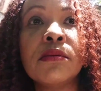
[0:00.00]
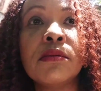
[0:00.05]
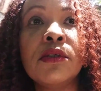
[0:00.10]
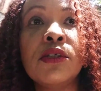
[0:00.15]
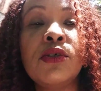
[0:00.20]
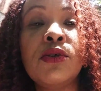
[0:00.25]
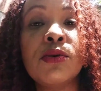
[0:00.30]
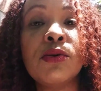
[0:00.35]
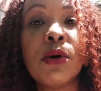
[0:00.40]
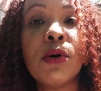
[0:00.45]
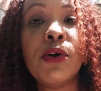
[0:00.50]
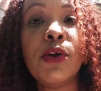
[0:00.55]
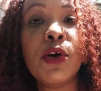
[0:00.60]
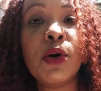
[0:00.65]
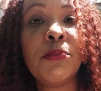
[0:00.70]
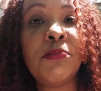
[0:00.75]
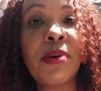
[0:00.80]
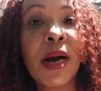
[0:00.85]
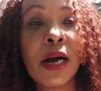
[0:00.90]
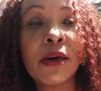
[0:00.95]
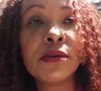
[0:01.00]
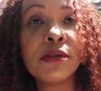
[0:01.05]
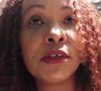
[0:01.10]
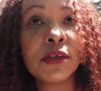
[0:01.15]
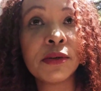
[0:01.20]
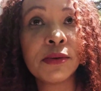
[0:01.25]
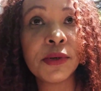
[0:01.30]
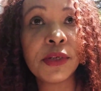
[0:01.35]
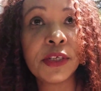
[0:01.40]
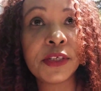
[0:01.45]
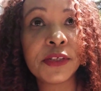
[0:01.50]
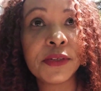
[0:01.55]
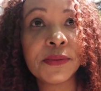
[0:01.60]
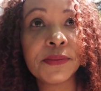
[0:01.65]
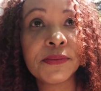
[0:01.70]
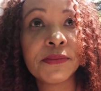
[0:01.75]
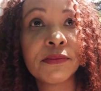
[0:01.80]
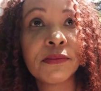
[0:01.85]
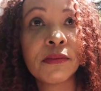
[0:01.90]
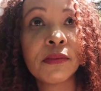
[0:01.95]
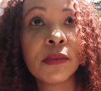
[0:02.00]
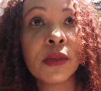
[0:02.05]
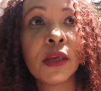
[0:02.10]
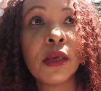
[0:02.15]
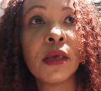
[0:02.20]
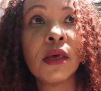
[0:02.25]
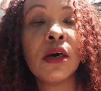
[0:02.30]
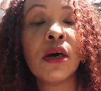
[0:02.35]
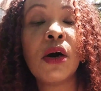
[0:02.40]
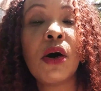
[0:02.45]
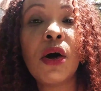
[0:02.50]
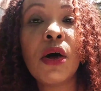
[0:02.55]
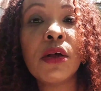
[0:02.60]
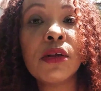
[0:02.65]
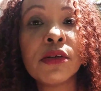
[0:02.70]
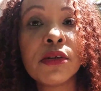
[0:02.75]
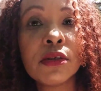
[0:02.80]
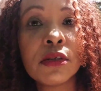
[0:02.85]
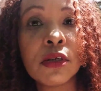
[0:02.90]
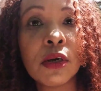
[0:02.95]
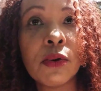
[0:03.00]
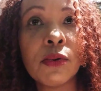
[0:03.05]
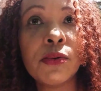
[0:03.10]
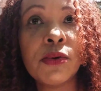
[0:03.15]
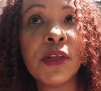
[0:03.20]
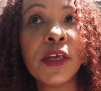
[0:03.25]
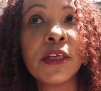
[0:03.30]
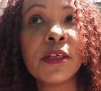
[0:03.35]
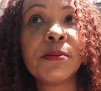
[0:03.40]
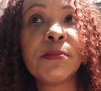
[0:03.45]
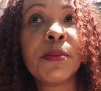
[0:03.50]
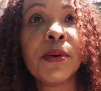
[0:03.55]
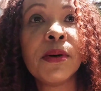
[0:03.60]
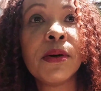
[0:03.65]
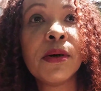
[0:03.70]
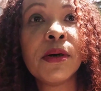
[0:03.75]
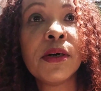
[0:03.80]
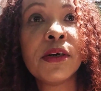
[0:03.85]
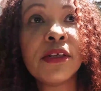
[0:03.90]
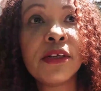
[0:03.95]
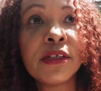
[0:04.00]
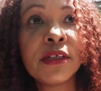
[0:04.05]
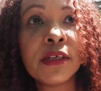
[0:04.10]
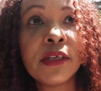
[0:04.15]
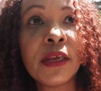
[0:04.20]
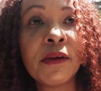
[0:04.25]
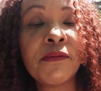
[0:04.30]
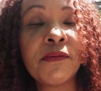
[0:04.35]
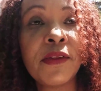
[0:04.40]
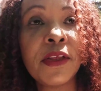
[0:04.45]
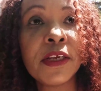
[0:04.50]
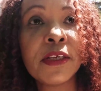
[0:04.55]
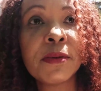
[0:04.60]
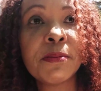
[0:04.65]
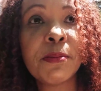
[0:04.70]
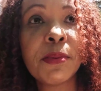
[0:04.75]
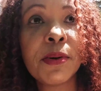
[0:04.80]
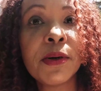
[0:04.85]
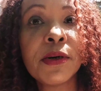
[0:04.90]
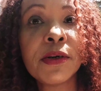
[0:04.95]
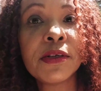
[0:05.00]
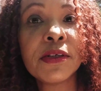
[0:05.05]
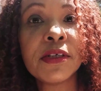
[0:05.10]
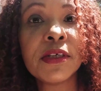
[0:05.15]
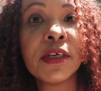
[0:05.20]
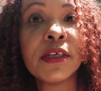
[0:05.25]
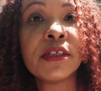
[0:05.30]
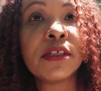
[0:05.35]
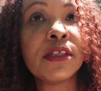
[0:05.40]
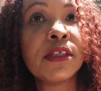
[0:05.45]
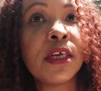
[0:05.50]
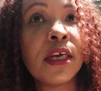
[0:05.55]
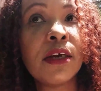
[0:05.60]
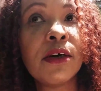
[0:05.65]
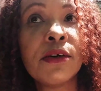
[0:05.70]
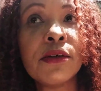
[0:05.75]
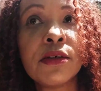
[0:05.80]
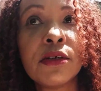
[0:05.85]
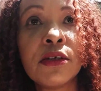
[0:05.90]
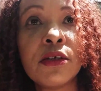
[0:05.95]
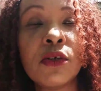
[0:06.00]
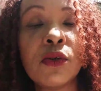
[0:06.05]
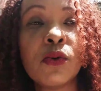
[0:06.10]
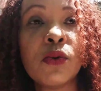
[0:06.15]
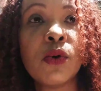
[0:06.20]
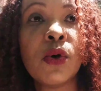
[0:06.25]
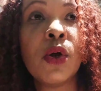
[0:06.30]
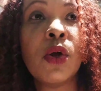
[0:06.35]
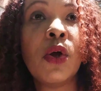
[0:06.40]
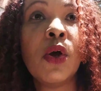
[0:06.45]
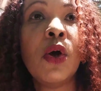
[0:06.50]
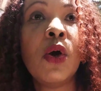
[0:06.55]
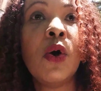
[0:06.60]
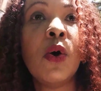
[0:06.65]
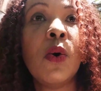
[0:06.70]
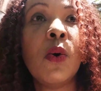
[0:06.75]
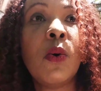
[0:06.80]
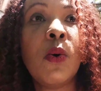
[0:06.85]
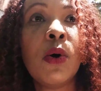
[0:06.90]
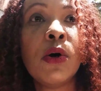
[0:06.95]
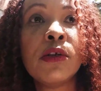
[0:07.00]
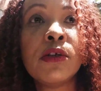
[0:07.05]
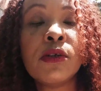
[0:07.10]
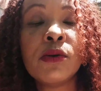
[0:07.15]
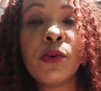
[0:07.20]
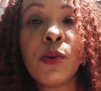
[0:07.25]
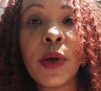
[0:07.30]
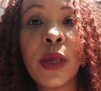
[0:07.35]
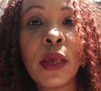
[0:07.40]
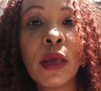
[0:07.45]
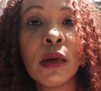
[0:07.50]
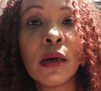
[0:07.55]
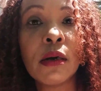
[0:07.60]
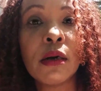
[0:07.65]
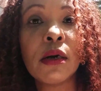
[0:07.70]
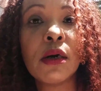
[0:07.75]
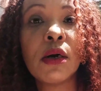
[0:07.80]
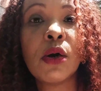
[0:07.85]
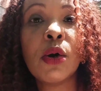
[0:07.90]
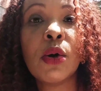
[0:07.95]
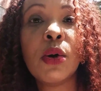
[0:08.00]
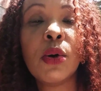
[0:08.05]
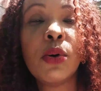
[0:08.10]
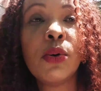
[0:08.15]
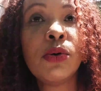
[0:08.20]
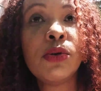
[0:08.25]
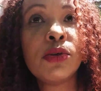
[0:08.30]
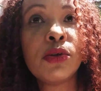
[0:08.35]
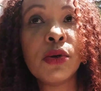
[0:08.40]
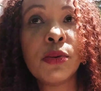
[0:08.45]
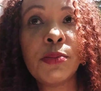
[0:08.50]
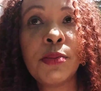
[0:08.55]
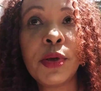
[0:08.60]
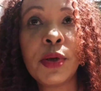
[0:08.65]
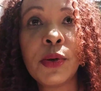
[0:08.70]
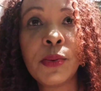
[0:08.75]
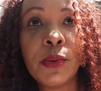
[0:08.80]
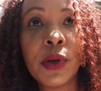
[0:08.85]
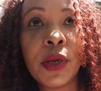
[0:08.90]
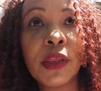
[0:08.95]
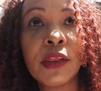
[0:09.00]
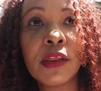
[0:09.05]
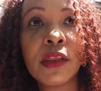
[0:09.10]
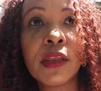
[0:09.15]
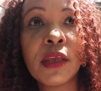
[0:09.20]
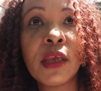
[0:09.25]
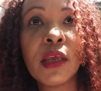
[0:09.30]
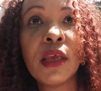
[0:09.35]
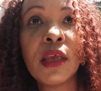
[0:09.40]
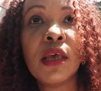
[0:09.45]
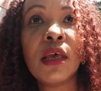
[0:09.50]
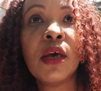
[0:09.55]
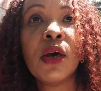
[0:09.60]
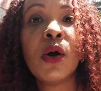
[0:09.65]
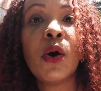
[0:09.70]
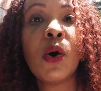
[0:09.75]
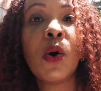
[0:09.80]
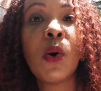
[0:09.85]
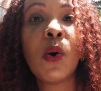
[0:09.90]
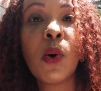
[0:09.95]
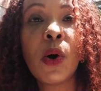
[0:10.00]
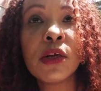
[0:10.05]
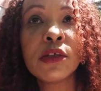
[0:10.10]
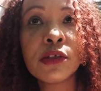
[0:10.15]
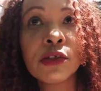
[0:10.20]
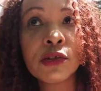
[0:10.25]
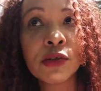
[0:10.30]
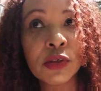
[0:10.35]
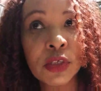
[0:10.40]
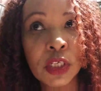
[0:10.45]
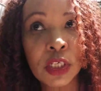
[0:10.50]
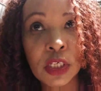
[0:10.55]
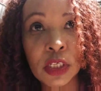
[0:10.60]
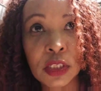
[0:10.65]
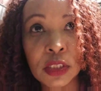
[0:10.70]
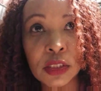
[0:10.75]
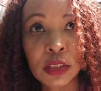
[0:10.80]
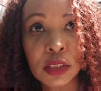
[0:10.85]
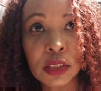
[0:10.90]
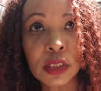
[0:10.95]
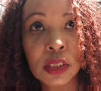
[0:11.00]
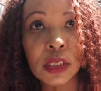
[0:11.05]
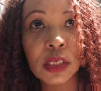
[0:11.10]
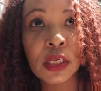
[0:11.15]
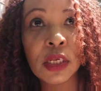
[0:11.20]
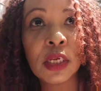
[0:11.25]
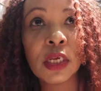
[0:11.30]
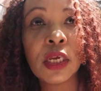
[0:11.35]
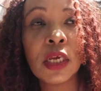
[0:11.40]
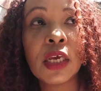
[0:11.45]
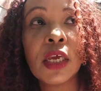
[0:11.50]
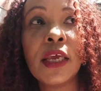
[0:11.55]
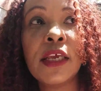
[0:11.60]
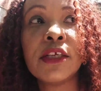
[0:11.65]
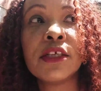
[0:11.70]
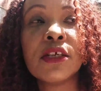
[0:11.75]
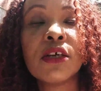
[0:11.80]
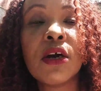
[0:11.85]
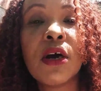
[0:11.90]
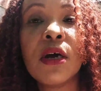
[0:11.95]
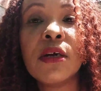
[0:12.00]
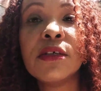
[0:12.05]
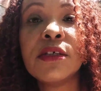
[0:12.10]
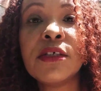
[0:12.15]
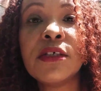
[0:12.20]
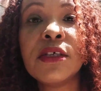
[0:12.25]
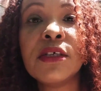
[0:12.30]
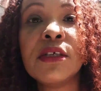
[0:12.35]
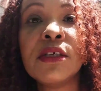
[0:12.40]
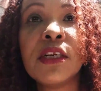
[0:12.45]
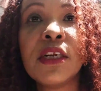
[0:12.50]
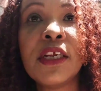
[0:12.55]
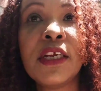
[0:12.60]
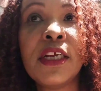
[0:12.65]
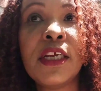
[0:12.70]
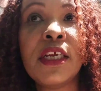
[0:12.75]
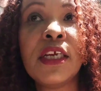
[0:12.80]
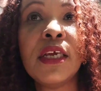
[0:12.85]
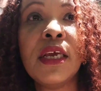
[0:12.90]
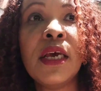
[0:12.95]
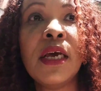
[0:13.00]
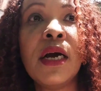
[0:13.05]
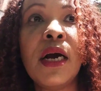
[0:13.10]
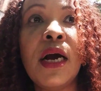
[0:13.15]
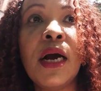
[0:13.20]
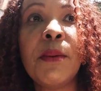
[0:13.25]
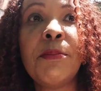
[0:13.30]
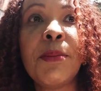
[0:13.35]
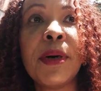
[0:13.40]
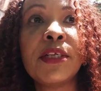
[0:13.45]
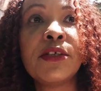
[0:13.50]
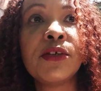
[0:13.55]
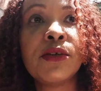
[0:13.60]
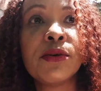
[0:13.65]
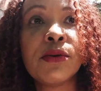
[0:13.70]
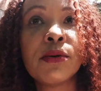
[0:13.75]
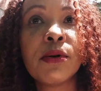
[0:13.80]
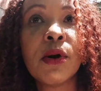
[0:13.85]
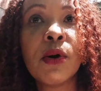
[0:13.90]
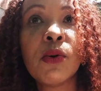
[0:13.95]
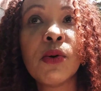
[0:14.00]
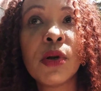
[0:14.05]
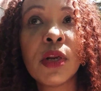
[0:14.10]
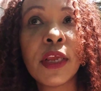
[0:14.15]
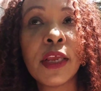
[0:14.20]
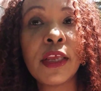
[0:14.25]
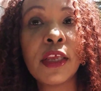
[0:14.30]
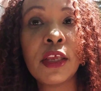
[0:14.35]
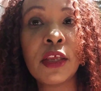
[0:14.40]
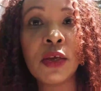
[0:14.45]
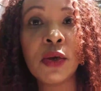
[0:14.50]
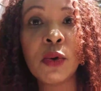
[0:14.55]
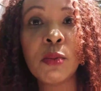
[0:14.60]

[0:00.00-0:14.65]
draw your boundaries. Also, if this person tells you what to wear, who to be with, what to eat, is constantly patrolling you,